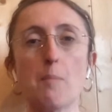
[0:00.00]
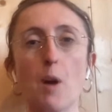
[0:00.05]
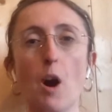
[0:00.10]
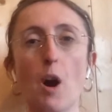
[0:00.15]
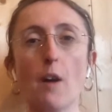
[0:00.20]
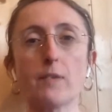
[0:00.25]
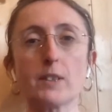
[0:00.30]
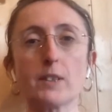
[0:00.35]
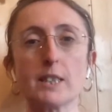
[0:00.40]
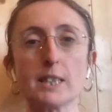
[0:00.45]

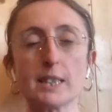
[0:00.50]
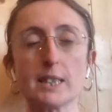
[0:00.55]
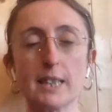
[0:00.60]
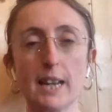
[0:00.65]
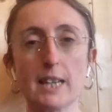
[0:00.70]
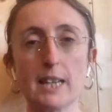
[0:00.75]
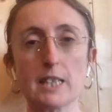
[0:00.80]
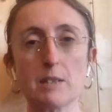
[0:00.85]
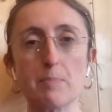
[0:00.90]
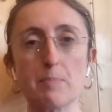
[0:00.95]
often
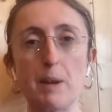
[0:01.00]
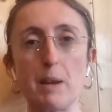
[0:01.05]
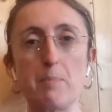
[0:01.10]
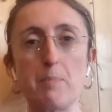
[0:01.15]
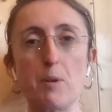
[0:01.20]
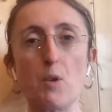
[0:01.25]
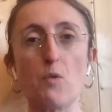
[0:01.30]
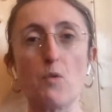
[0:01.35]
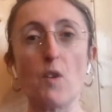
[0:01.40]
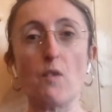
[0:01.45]
saying to
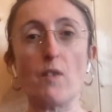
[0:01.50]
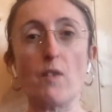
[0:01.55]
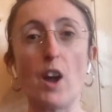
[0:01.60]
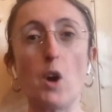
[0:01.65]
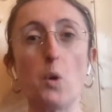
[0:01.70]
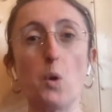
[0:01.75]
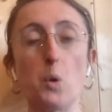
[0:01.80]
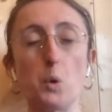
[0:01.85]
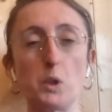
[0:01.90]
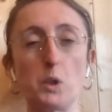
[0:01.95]
people that
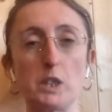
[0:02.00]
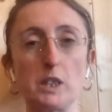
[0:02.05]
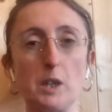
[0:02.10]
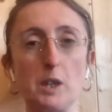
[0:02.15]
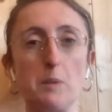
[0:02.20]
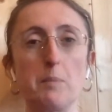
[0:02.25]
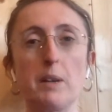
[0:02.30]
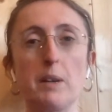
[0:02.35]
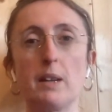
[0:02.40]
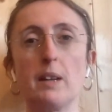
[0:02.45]
they're
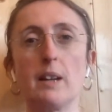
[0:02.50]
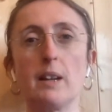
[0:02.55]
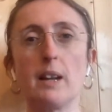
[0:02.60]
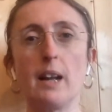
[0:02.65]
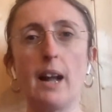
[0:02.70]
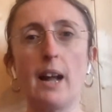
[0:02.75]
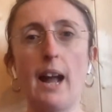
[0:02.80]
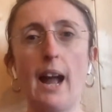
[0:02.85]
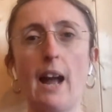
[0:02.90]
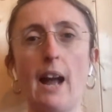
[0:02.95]
awesome
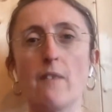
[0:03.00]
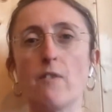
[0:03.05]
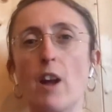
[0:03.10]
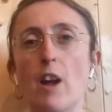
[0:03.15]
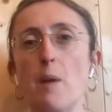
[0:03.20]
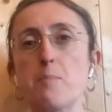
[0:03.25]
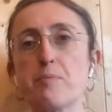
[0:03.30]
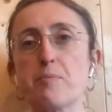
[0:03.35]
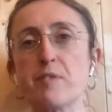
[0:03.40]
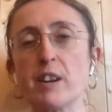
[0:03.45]
and
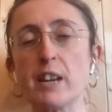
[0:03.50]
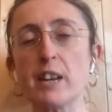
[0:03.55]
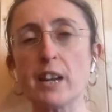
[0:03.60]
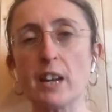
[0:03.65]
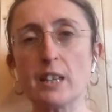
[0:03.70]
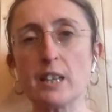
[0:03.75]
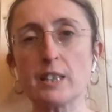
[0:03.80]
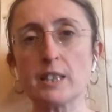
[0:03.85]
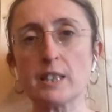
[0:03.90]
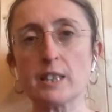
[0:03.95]
they're
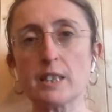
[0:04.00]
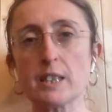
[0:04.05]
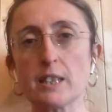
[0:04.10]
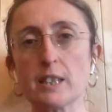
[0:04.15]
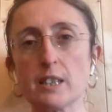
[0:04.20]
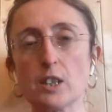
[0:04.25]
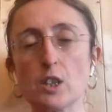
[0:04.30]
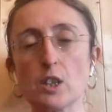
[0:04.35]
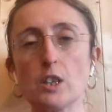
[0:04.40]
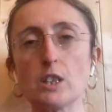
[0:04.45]
brilliant.
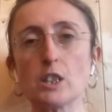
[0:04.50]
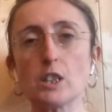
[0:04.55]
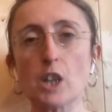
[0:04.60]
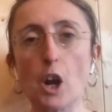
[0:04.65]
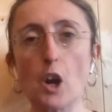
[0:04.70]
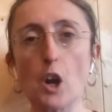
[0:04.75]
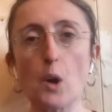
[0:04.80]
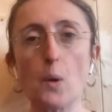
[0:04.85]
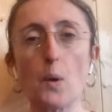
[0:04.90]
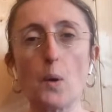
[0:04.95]

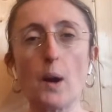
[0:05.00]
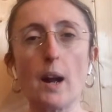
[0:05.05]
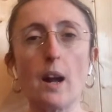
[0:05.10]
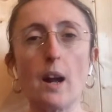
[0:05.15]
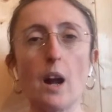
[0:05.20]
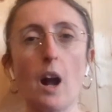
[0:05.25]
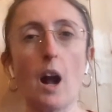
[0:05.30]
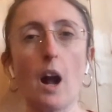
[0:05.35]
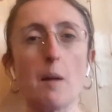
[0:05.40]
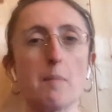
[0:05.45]
So
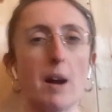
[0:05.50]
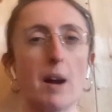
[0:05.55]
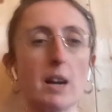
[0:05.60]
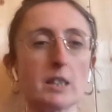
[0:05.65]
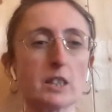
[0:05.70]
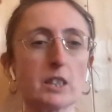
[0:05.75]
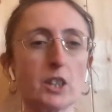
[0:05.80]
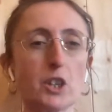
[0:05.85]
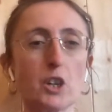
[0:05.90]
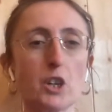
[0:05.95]
I'm
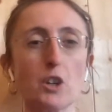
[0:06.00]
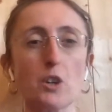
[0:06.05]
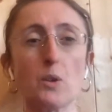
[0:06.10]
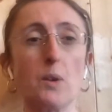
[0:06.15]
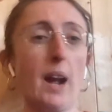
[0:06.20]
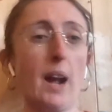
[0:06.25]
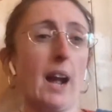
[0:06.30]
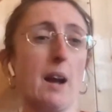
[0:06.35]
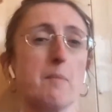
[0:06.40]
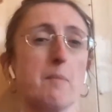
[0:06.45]
asking
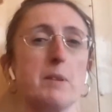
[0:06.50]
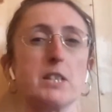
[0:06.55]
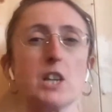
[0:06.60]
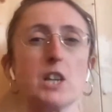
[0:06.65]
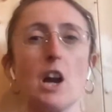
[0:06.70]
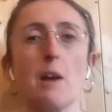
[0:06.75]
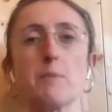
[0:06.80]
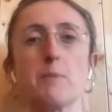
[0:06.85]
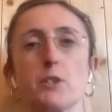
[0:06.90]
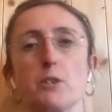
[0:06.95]
you how many
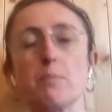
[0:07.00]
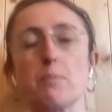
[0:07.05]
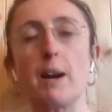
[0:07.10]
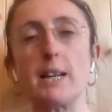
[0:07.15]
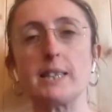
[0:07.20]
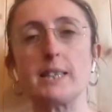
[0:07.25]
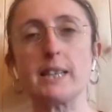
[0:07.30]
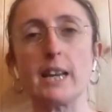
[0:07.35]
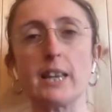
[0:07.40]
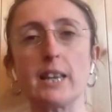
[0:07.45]
times you
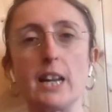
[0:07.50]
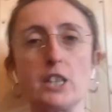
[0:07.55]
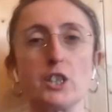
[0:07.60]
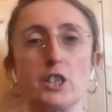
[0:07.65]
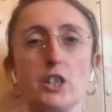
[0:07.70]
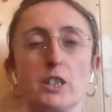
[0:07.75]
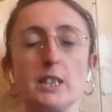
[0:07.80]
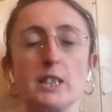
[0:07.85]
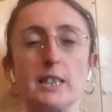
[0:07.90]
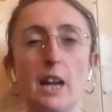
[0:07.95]
might say that
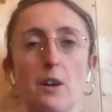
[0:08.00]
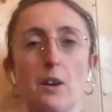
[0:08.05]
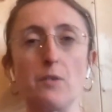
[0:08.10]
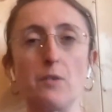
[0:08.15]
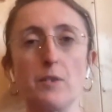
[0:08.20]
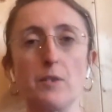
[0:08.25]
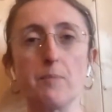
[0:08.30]
to yourself.